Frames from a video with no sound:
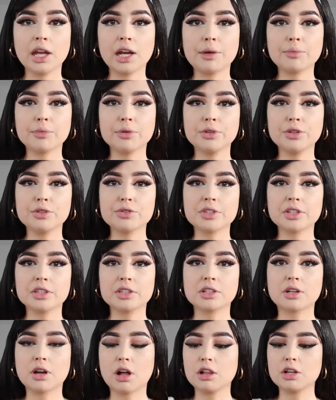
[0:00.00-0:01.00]
And I'm using
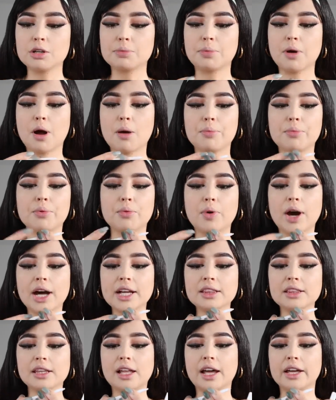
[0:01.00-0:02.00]
the ColourPop
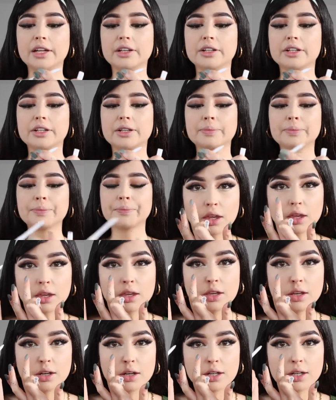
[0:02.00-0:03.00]
white liner
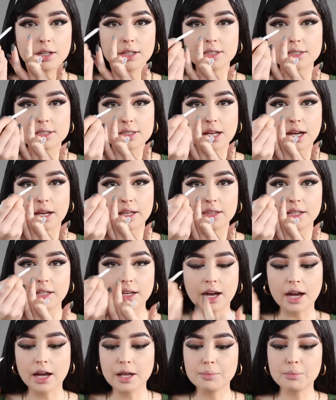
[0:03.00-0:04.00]
here inside
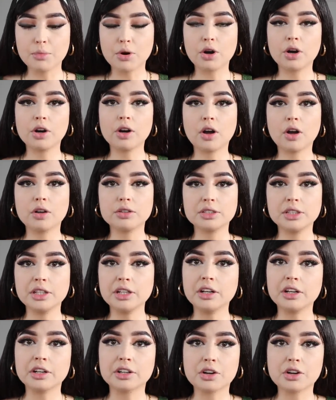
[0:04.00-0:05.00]
the eye, more on the inner